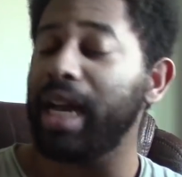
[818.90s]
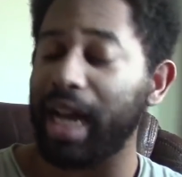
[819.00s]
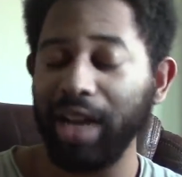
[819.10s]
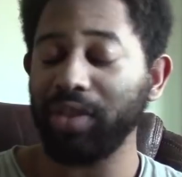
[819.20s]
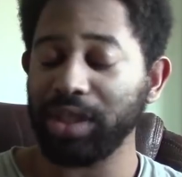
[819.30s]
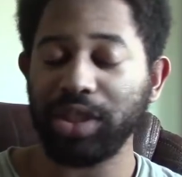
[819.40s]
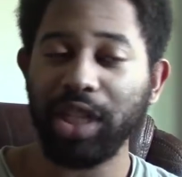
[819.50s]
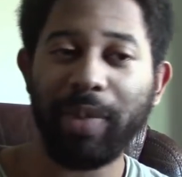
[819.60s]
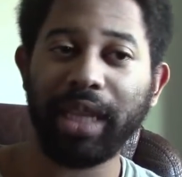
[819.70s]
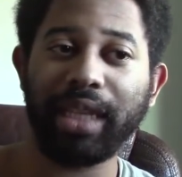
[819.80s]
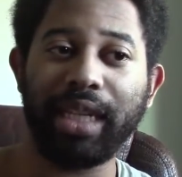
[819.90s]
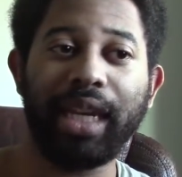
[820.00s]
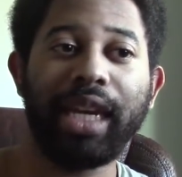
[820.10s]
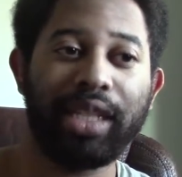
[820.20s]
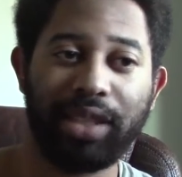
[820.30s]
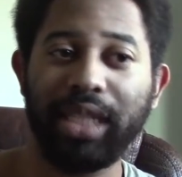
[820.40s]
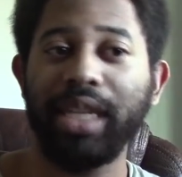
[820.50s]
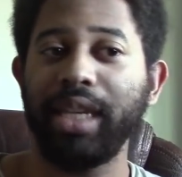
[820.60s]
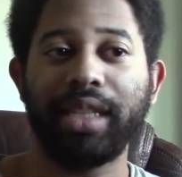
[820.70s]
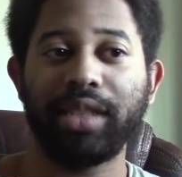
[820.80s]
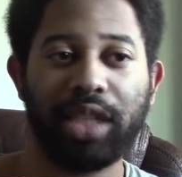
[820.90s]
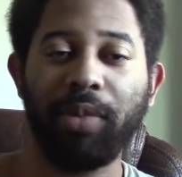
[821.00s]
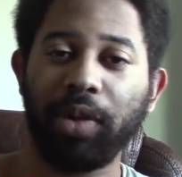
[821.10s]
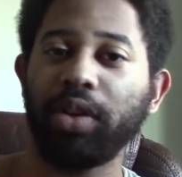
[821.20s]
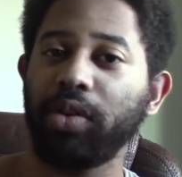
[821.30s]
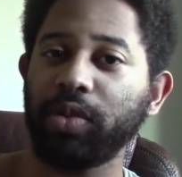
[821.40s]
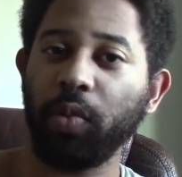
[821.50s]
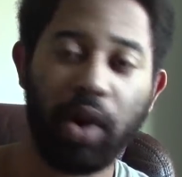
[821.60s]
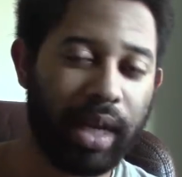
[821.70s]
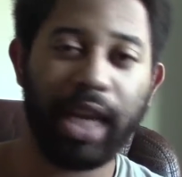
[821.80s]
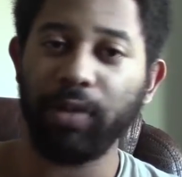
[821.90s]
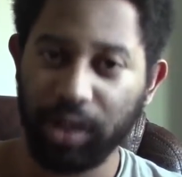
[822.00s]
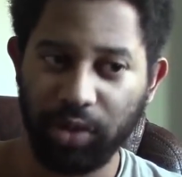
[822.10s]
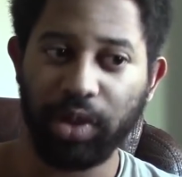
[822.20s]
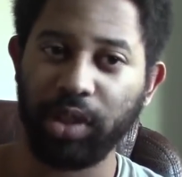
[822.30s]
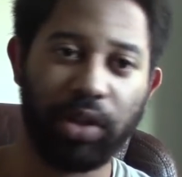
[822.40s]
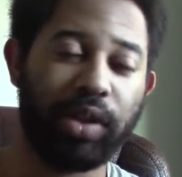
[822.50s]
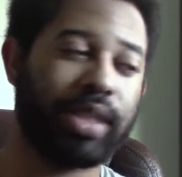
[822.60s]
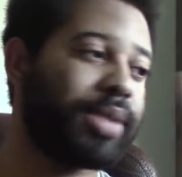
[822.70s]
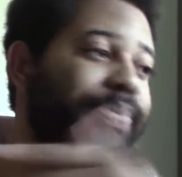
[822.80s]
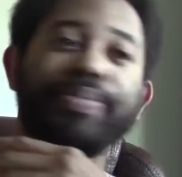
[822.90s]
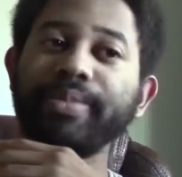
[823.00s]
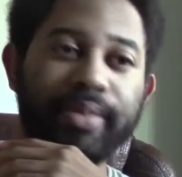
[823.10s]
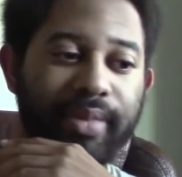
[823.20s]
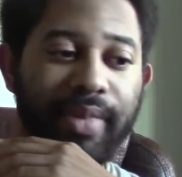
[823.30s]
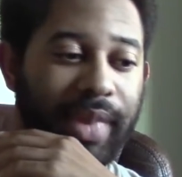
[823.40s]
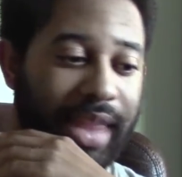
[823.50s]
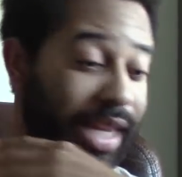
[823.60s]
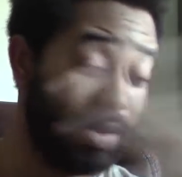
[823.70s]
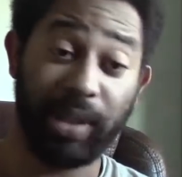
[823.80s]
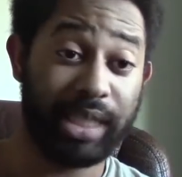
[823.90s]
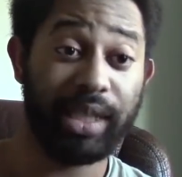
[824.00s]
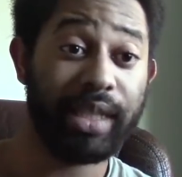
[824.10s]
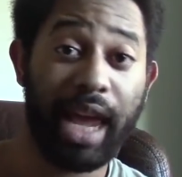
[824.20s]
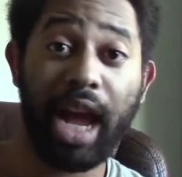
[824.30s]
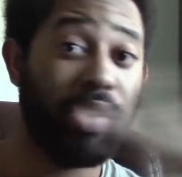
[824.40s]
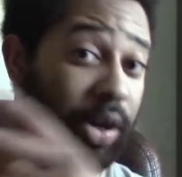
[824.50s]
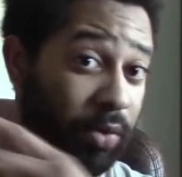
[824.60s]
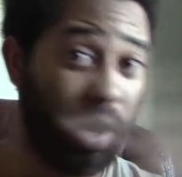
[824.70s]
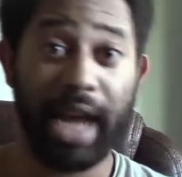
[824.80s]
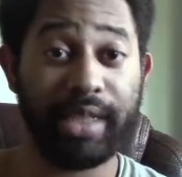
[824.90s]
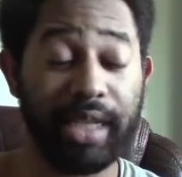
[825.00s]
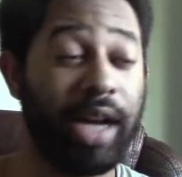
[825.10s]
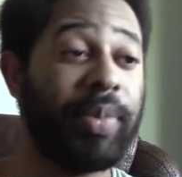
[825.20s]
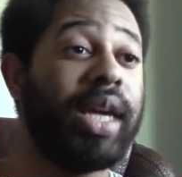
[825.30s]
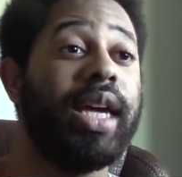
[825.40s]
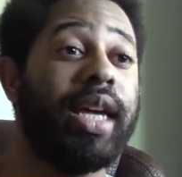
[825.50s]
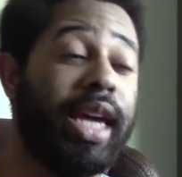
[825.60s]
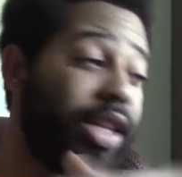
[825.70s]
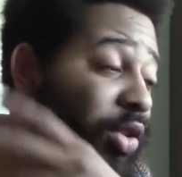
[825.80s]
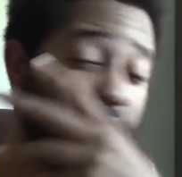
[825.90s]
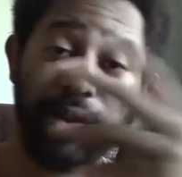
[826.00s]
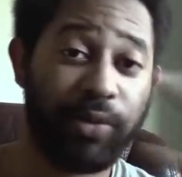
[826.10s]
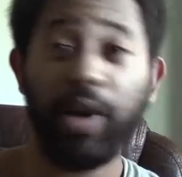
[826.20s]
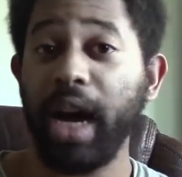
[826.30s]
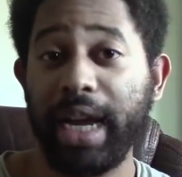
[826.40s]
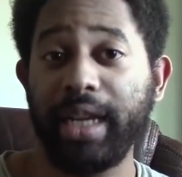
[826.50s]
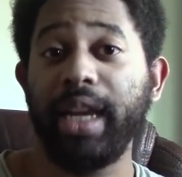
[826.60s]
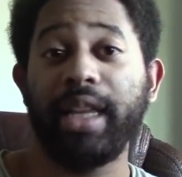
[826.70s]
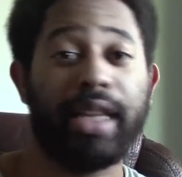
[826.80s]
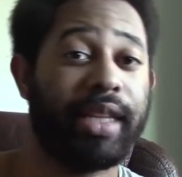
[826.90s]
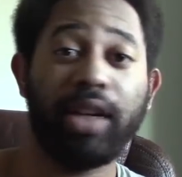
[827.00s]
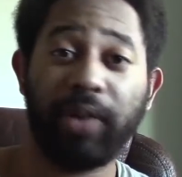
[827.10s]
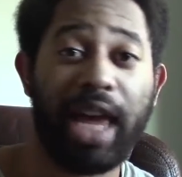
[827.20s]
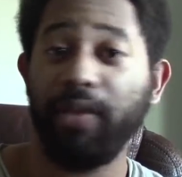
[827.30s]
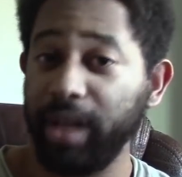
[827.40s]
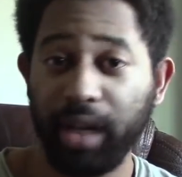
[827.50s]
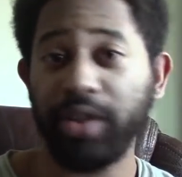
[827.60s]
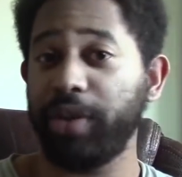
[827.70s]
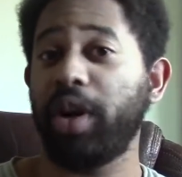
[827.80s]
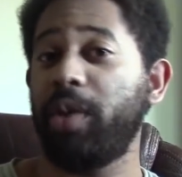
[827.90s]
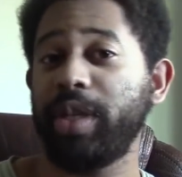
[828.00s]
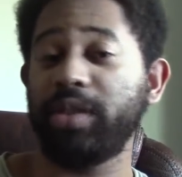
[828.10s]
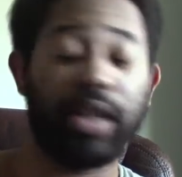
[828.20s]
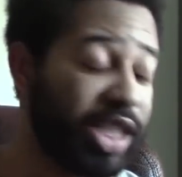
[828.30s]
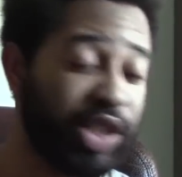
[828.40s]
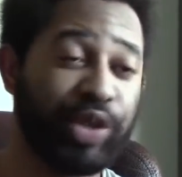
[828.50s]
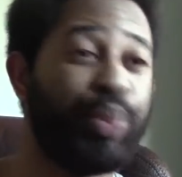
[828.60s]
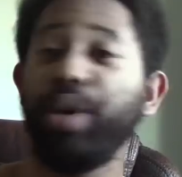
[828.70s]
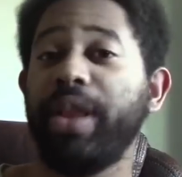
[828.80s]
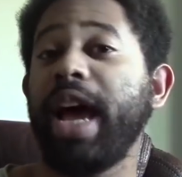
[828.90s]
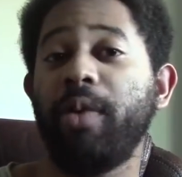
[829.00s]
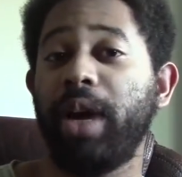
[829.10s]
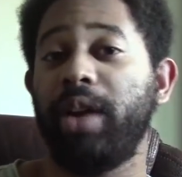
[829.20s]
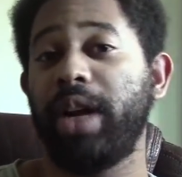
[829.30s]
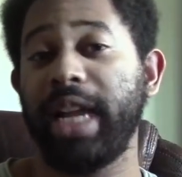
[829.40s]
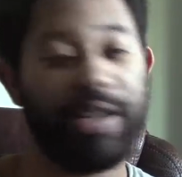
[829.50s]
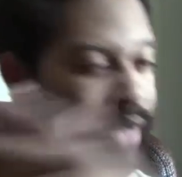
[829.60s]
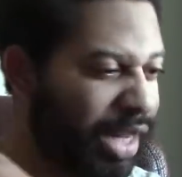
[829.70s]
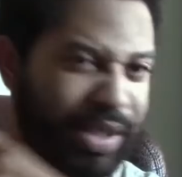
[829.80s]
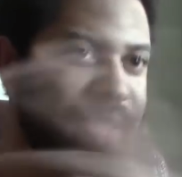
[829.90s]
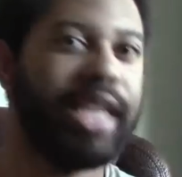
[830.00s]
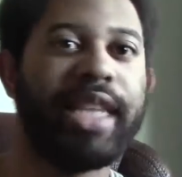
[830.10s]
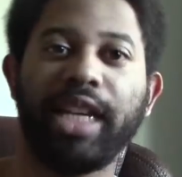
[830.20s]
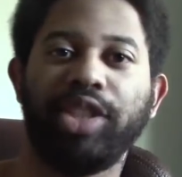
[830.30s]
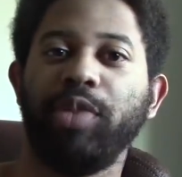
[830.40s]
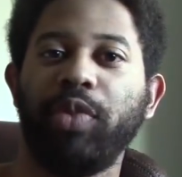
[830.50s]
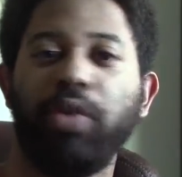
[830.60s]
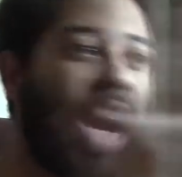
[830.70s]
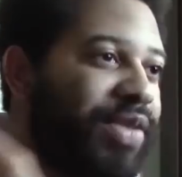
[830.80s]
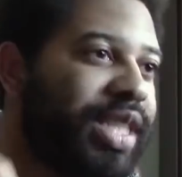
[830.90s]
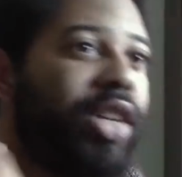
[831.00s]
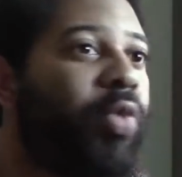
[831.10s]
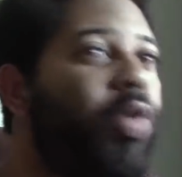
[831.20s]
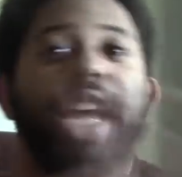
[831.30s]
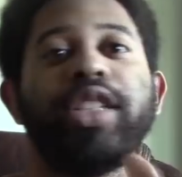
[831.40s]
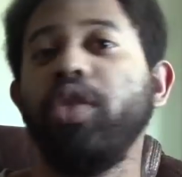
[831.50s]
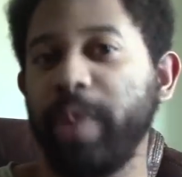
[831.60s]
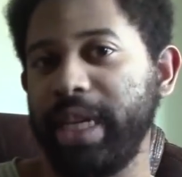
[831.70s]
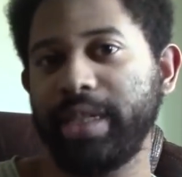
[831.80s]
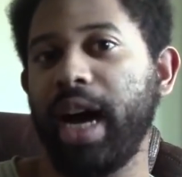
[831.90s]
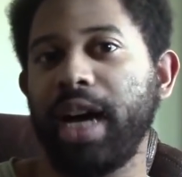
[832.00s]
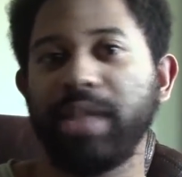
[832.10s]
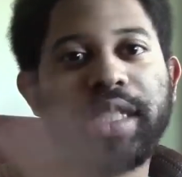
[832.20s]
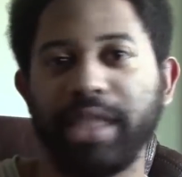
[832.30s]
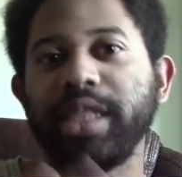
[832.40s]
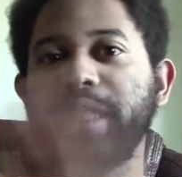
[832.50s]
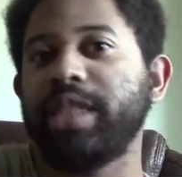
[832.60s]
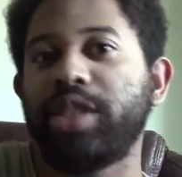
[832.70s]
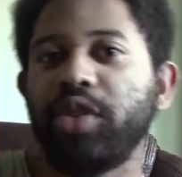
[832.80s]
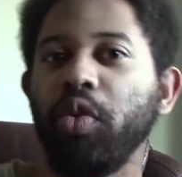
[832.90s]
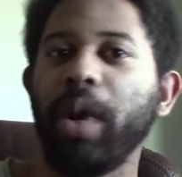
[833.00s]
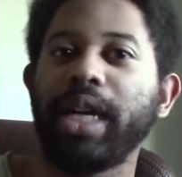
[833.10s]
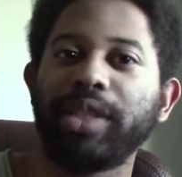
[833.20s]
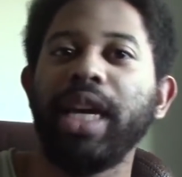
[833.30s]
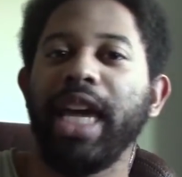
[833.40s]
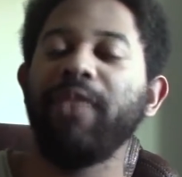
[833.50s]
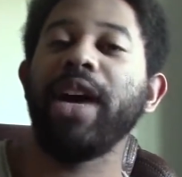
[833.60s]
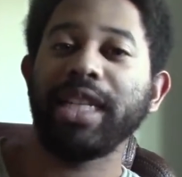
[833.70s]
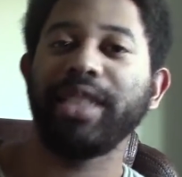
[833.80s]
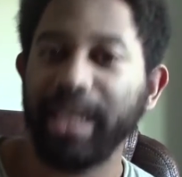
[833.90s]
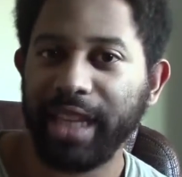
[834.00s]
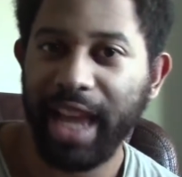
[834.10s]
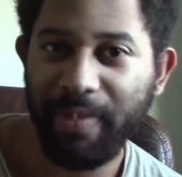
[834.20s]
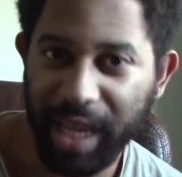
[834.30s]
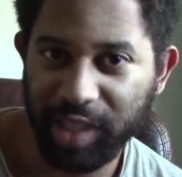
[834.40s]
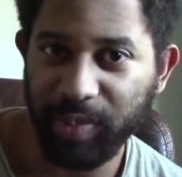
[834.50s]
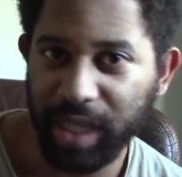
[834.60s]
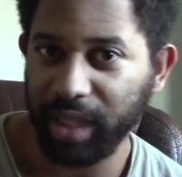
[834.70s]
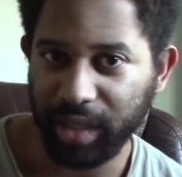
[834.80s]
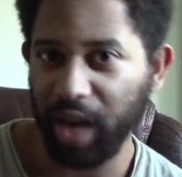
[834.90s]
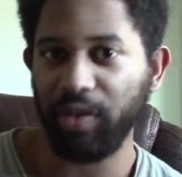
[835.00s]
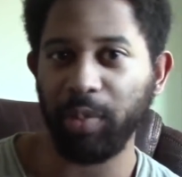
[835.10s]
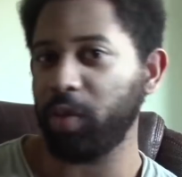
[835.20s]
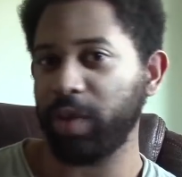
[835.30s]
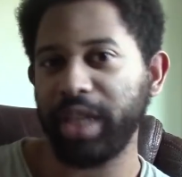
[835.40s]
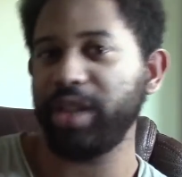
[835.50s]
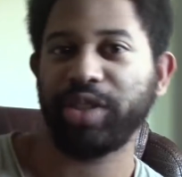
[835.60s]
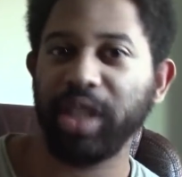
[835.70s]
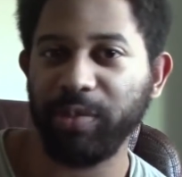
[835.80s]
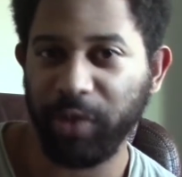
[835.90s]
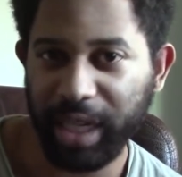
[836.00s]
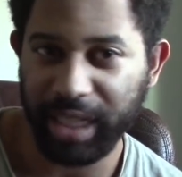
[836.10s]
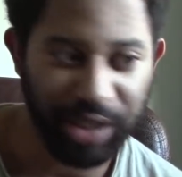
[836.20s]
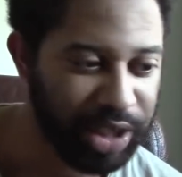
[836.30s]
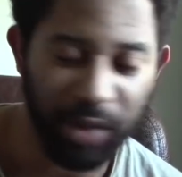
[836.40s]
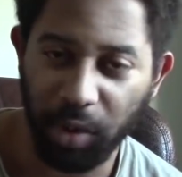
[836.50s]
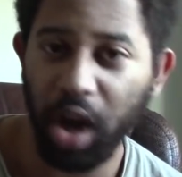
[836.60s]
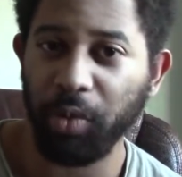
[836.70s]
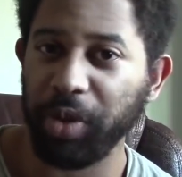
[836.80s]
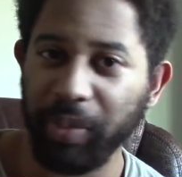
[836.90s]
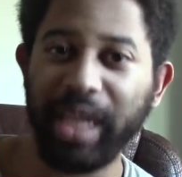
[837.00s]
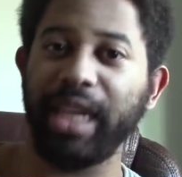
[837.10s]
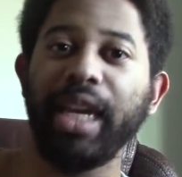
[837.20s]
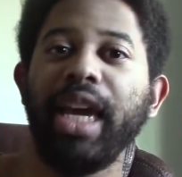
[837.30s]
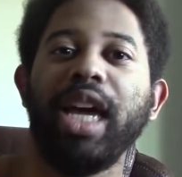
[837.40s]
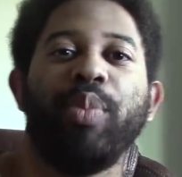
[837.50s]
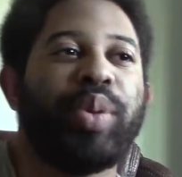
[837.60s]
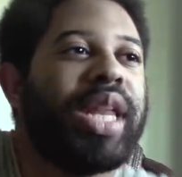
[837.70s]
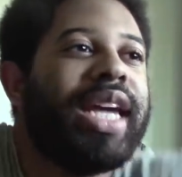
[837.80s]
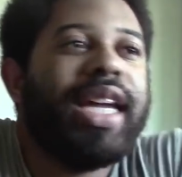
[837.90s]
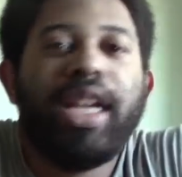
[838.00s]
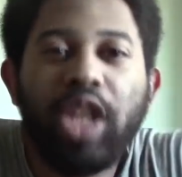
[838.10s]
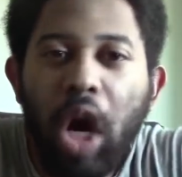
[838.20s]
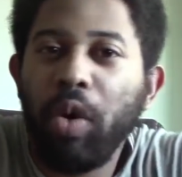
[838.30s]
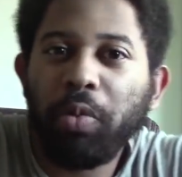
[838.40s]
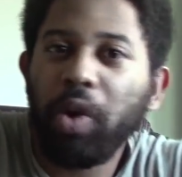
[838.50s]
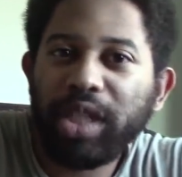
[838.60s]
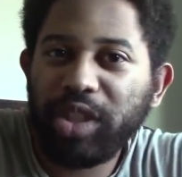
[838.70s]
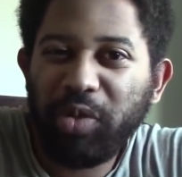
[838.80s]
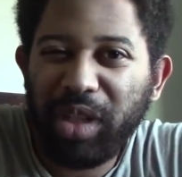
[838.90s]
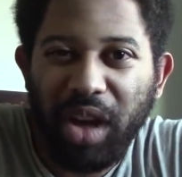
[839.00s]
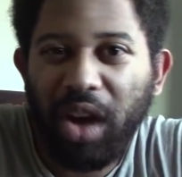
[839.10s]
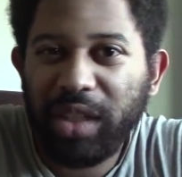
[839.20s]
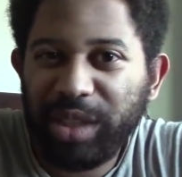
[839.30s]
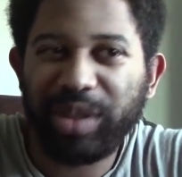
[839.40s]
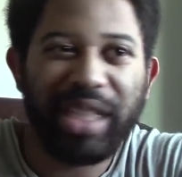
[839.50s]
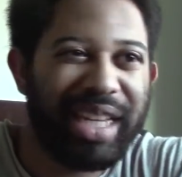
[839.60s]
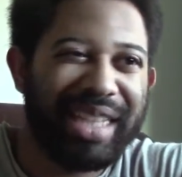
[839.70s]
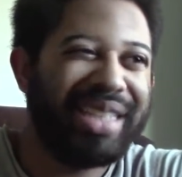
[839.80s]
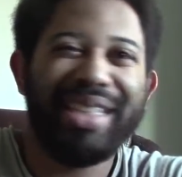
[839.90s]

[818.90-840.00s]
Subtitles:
I've legitimately seen some girls walk in with short skirts that, you know, they sit down, it rides up, and you'll confine that they don't have any undergarments on. Let's just put it that way, right? I've seen that shit before. I've seen it way too many times. It's too much. If I say that makes me uncomfortable, well, then there's some fucking shit wrong with me. But, like, no one wants to acknowledge that, like,